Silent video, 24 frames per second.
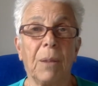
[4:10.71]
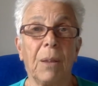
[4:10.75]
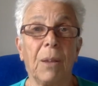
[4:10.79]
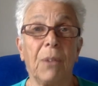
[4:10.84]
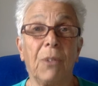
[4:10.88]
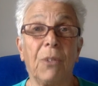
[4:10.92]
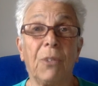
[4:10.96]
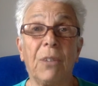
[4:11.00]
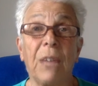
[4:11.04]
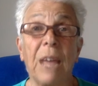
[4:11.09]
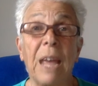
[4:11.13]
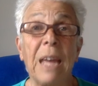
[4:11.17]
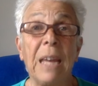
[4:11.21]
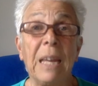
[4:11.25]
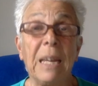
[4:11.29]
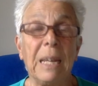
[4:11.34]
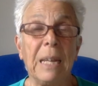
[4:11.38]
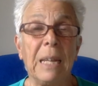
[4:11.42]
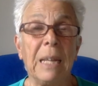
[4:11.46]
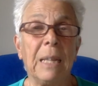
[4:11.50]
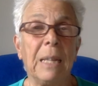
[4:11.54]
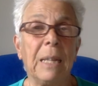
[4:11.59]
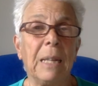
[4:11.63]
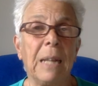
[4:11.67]
Staying
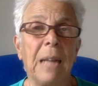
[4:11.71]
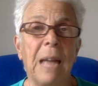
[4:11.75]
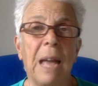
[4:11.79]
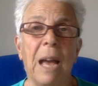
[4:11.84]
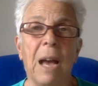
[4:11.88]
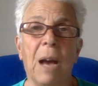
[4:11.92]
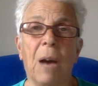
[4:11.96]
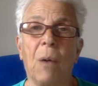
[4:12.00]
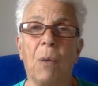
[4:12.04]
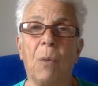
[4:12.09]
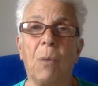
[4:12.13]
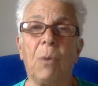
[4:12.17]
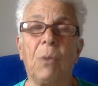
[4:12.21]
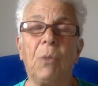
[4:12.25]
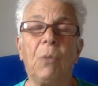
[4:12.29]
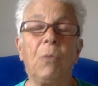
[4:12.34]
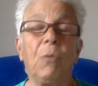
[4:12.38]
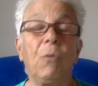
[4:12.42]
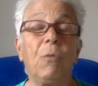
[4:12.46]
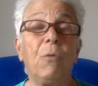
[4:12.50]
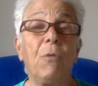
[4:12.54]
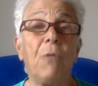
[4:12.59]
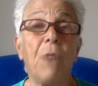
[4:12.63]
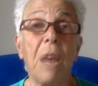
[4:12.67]
in the now was
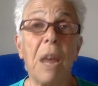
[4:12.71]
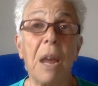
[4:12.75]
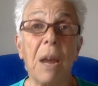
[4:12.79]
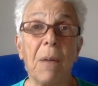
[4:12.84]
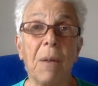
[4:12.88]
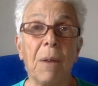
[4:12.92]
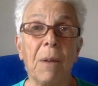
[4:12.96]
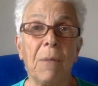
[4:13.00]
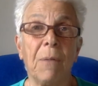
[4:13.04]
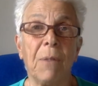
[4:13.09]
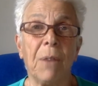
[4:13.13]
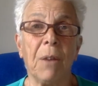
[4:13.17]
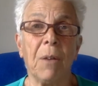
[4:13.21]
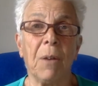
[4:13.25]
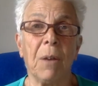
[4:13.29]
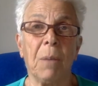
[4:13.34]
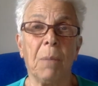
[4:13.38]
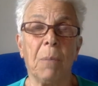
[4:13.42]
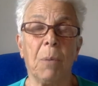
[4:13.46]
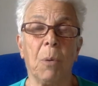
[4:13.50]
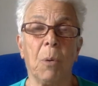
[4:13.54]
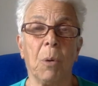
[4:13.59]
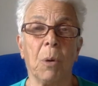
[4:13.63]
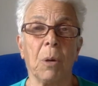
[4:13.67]
very, very
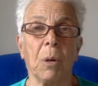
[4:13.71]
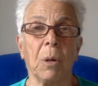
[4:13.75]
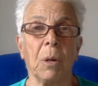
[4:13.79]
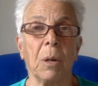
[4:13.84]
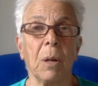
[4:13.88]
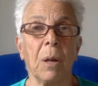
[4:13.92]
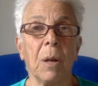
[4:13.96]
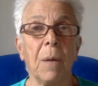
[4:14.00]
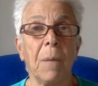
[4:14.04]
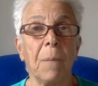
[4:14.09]
important,